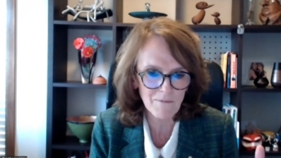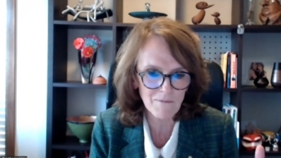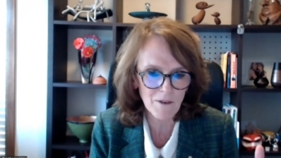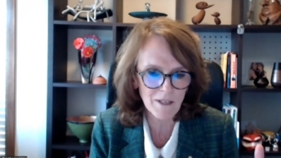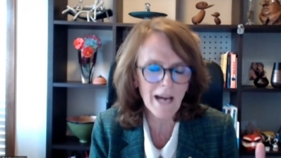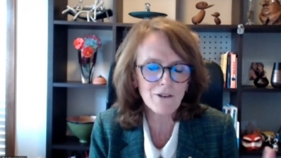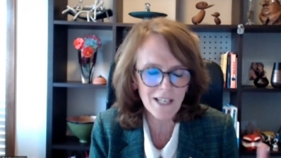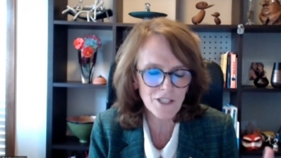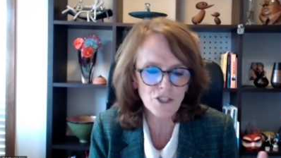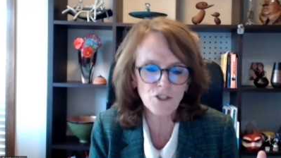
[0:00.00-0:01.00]
uh,
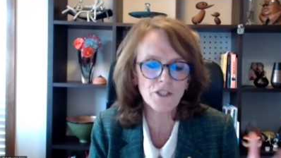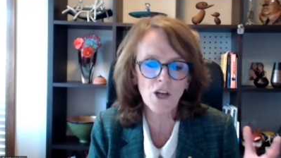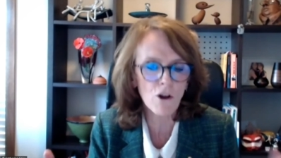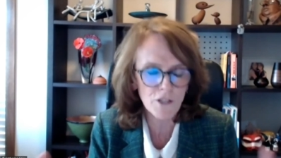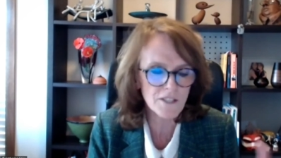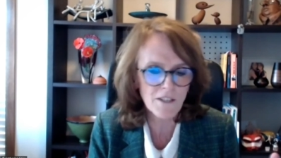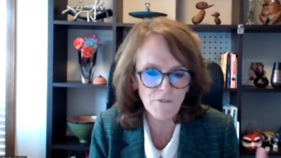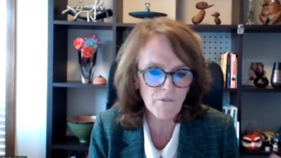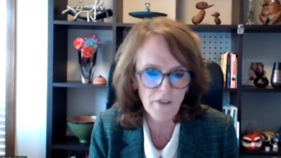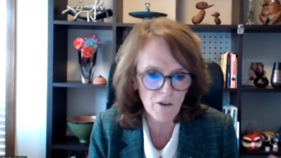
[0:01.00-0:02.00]
calculations using a whole lot of
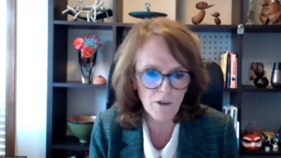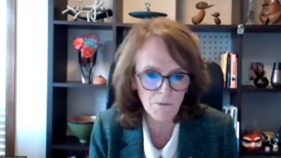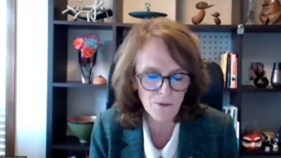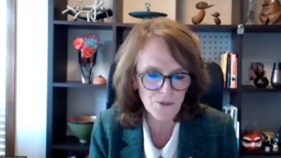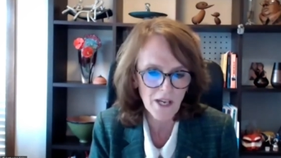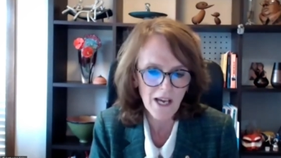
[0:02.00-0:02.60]
different variables,